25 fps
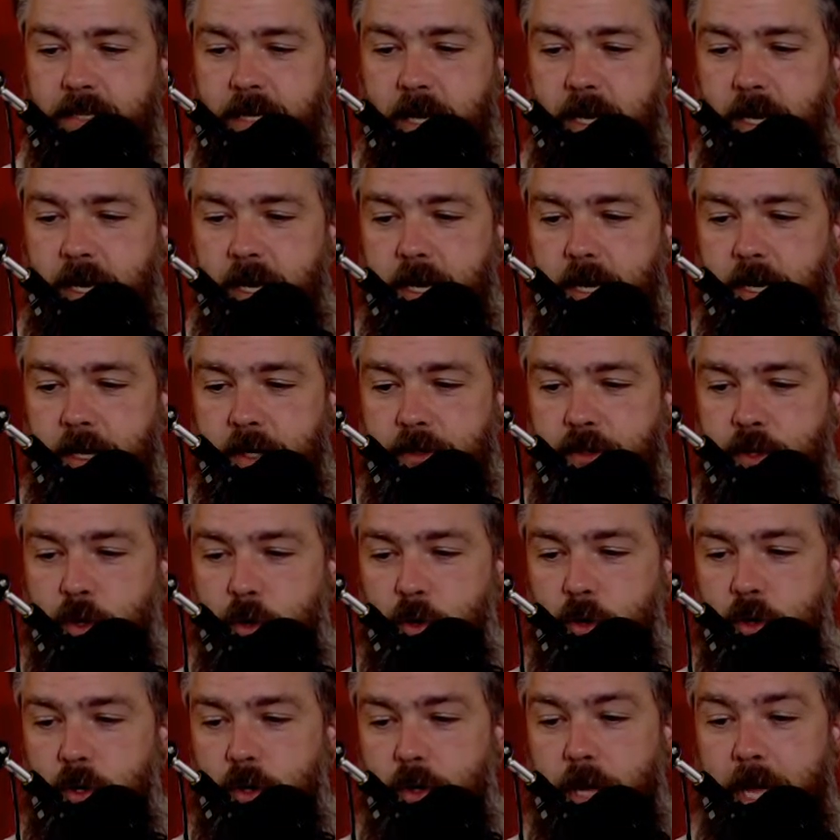
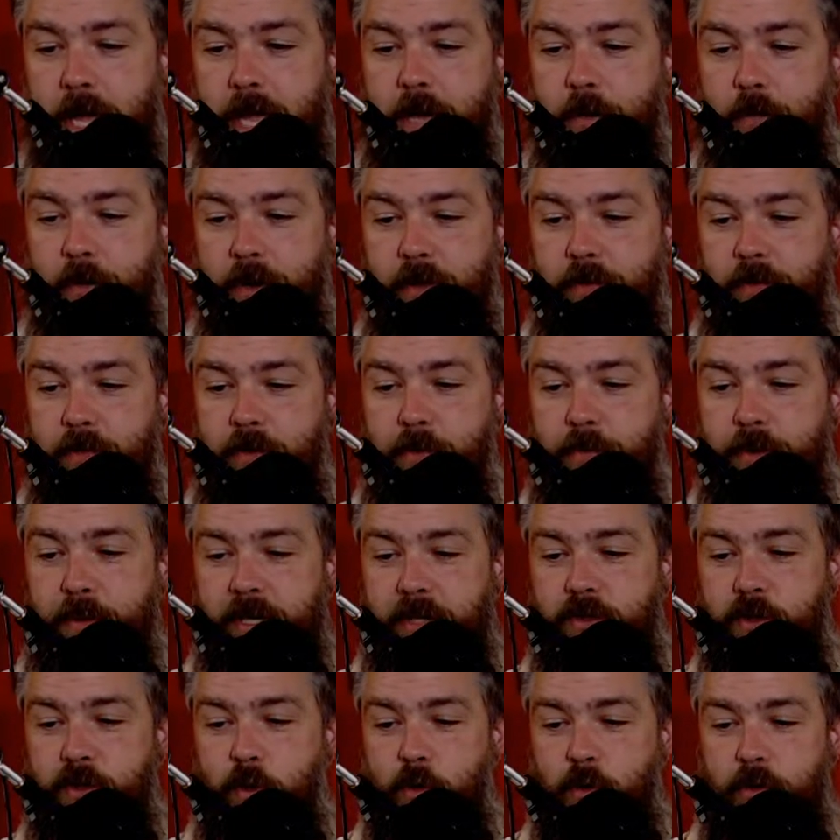Total, with a
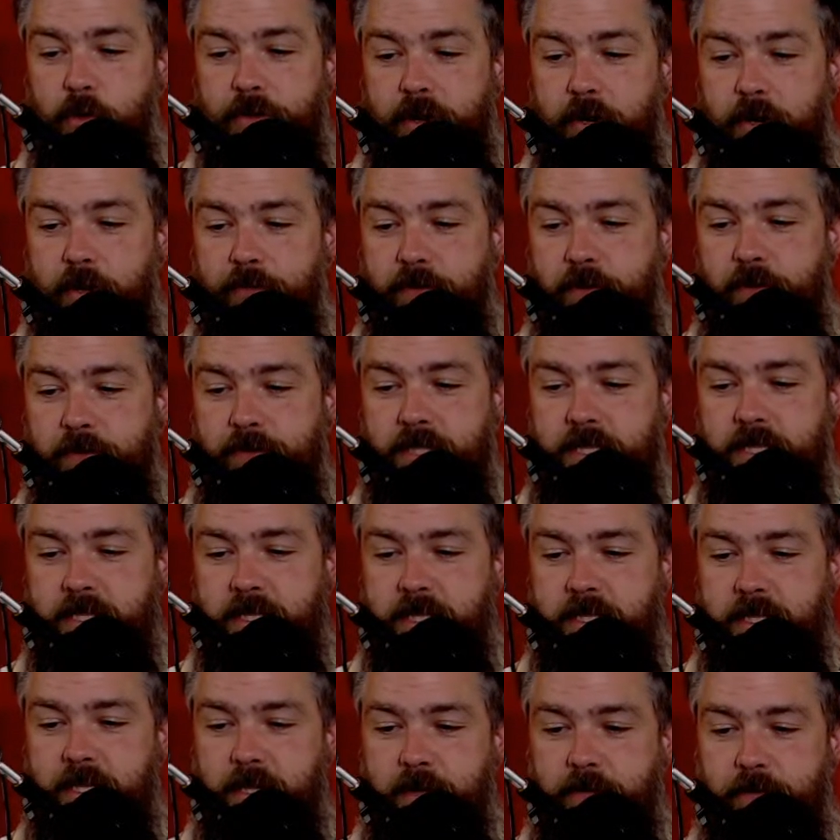big total there,
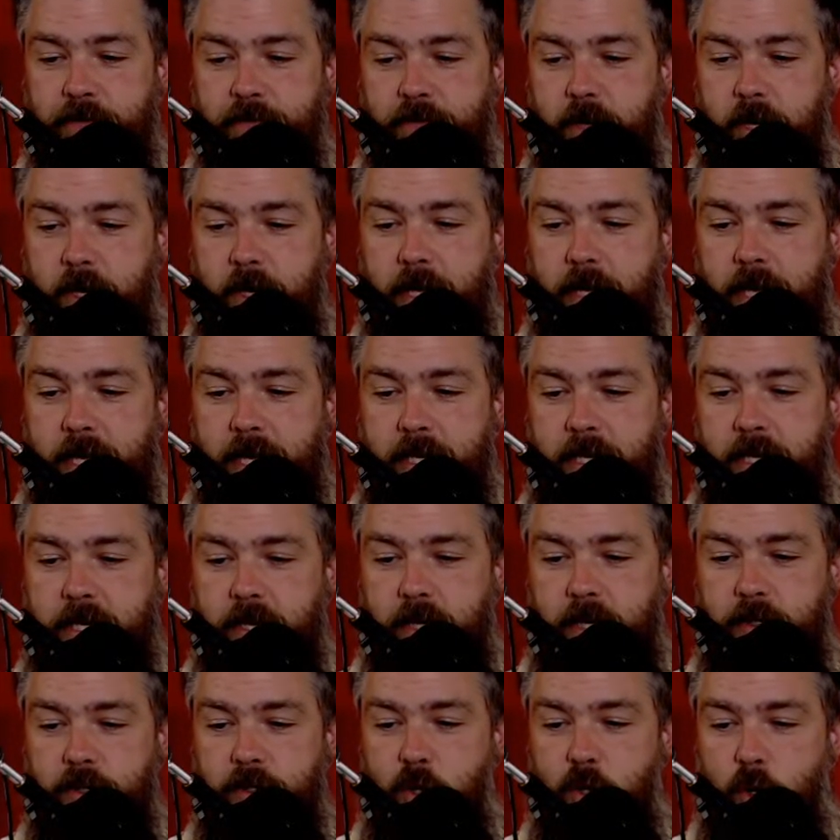56 out of
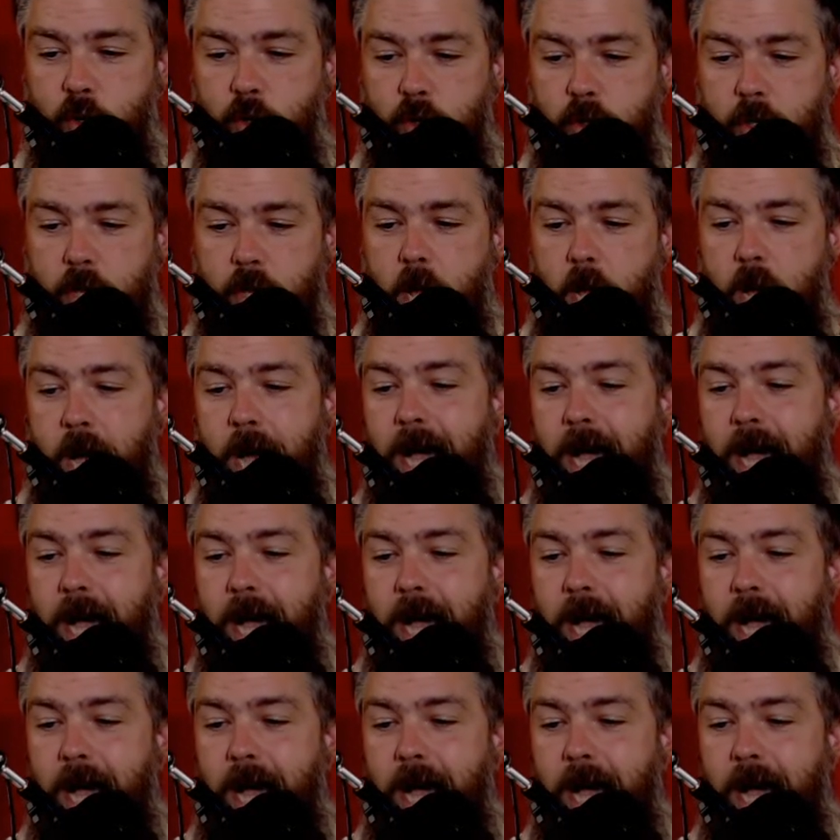89 total.